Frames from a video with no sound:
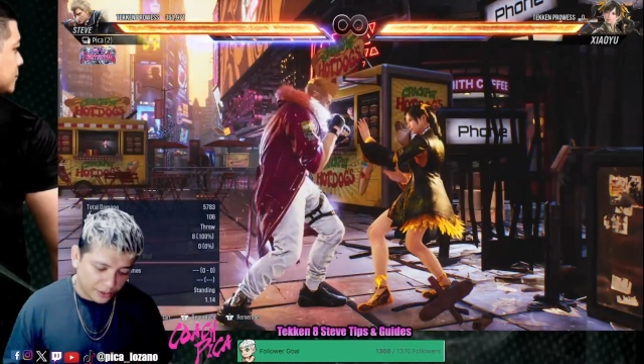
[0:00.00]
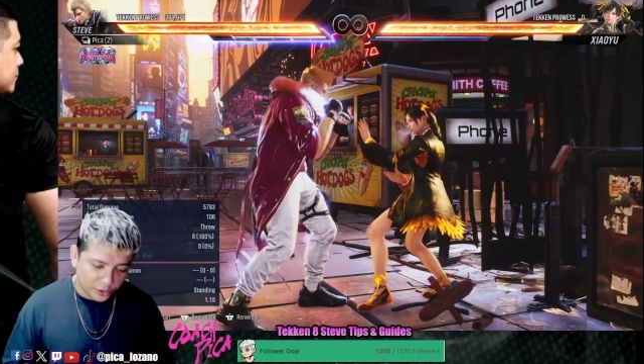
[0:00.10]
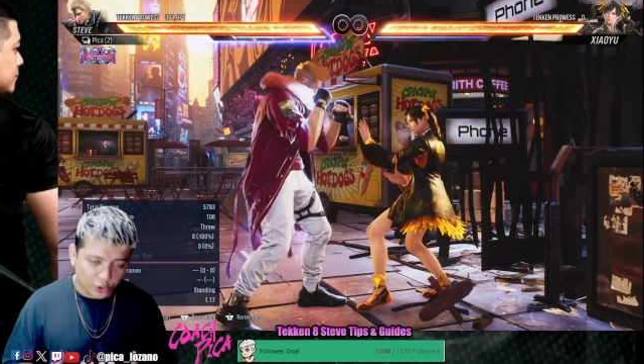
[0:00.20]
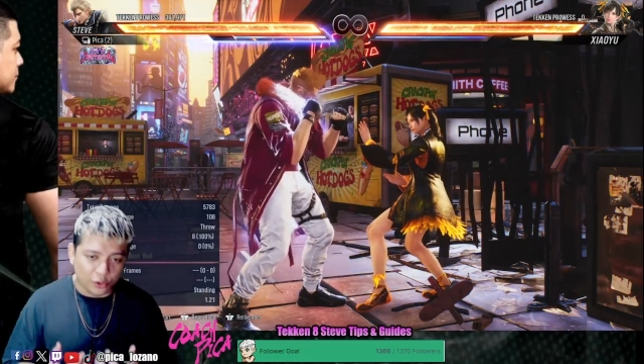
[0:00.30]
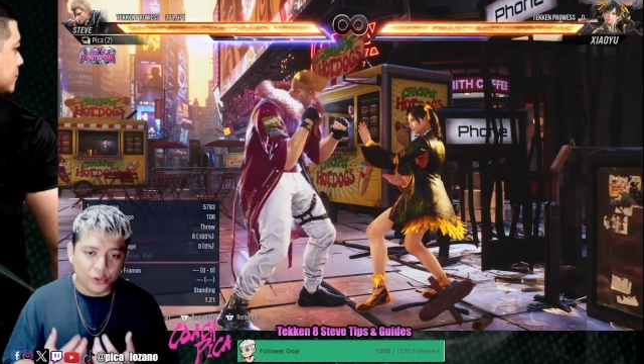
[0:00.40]

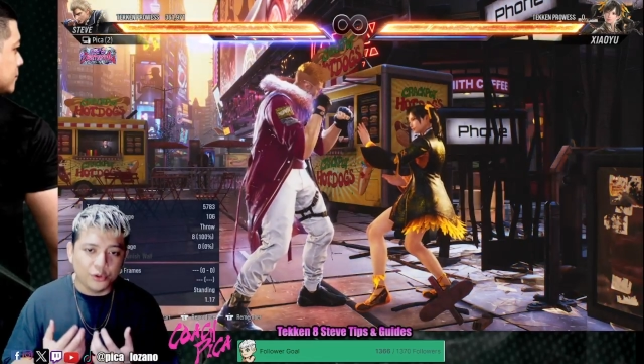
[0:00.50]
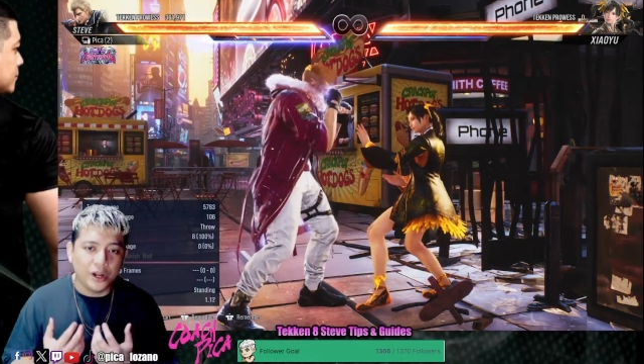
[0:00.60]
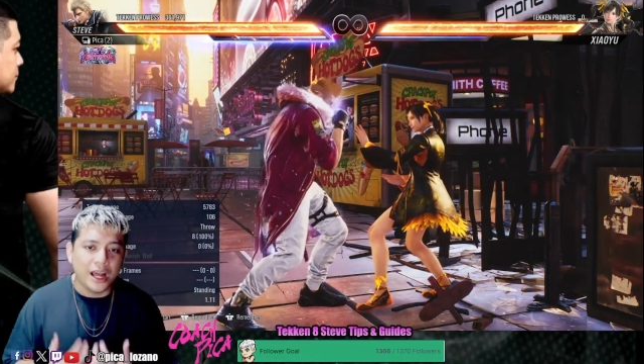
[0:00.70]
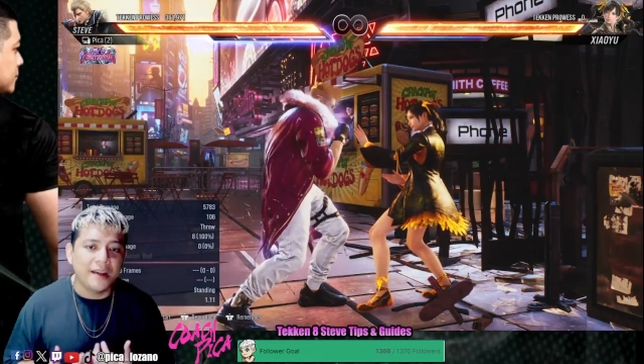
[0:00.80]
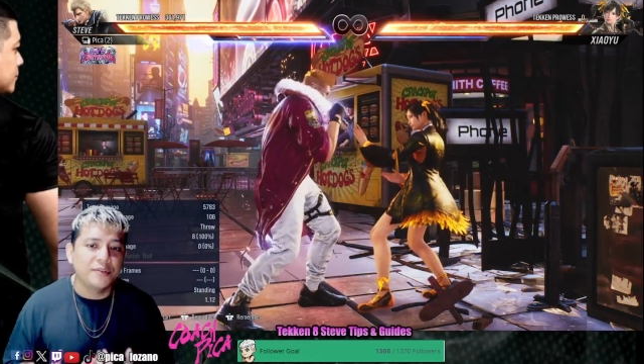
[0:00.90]
So you
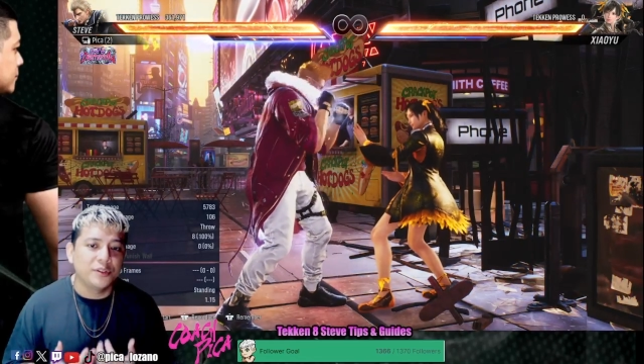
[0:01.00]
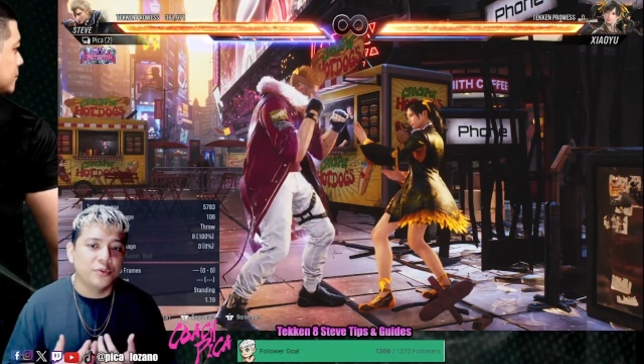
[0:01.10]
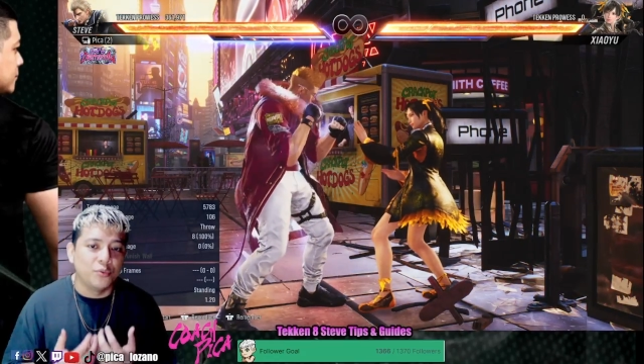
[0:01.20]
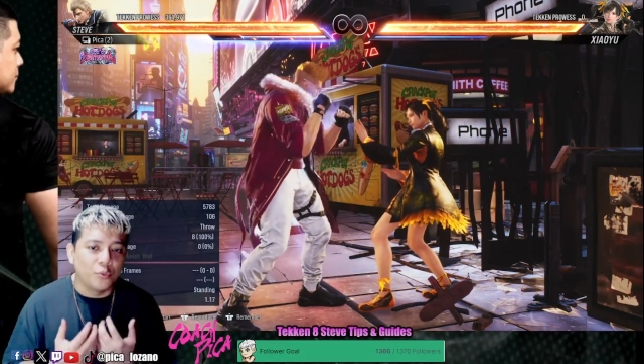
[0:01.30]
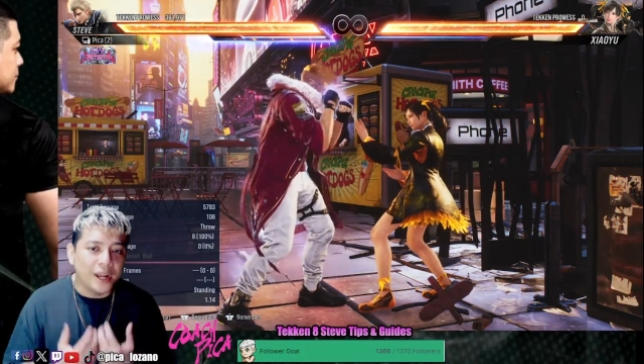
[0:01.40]
have
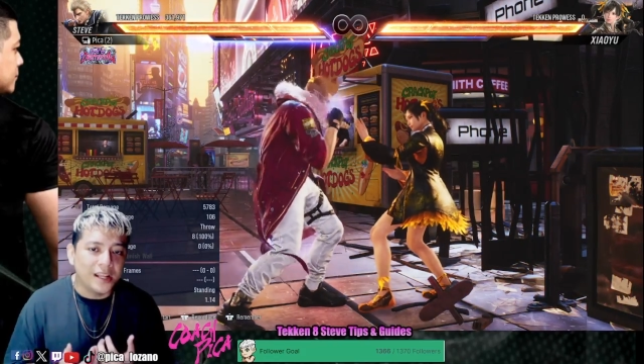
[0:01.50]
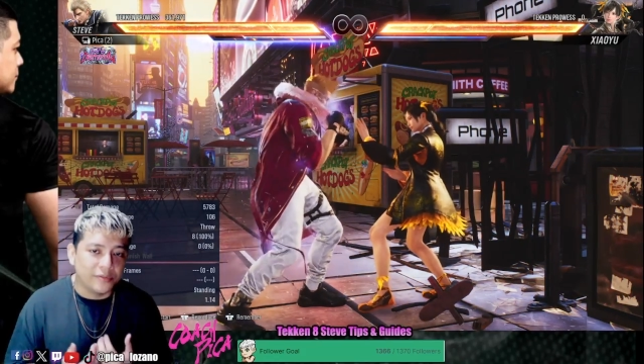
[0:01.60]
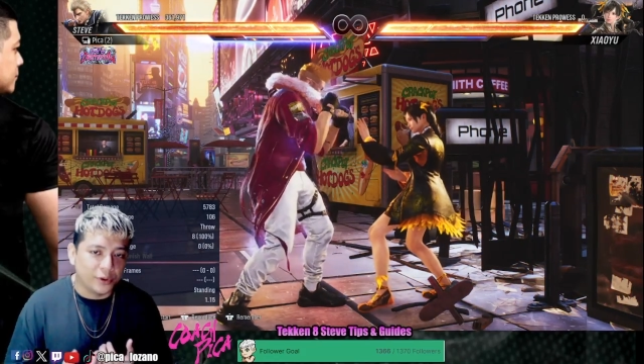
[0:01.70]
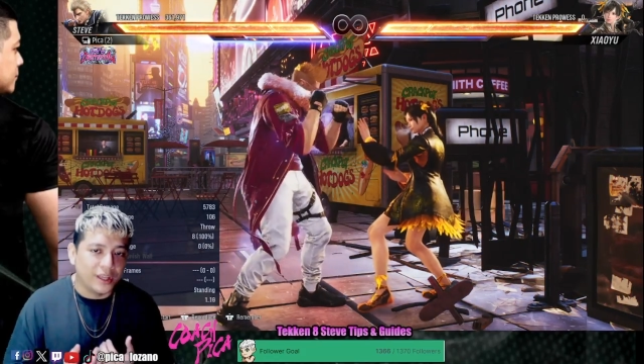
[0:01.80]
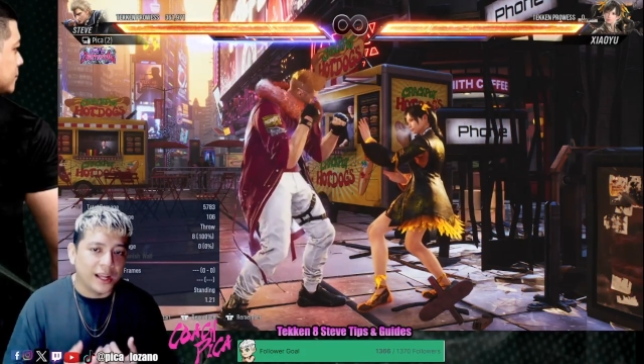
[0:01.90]
to wait
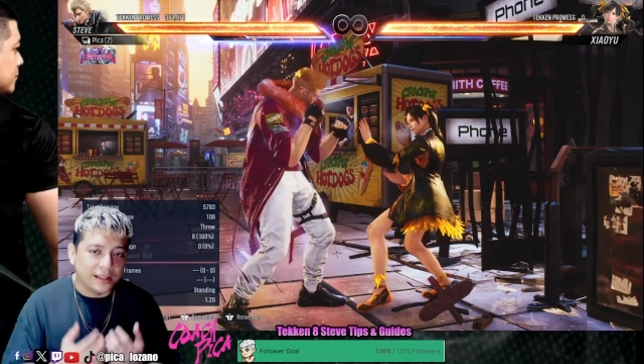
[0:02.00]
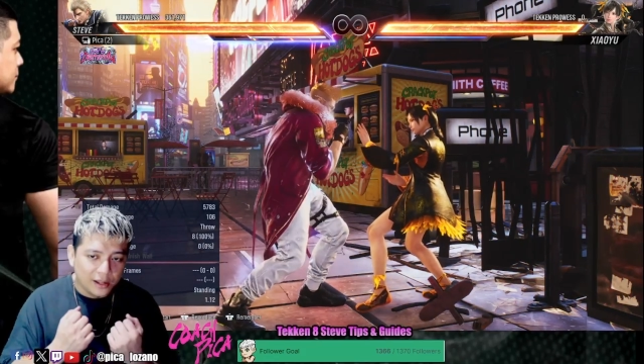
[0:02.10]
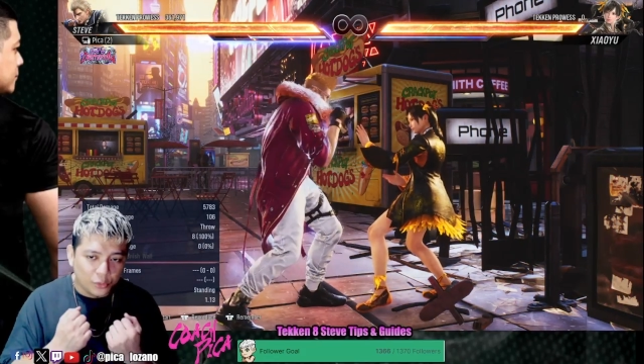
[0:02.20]
for that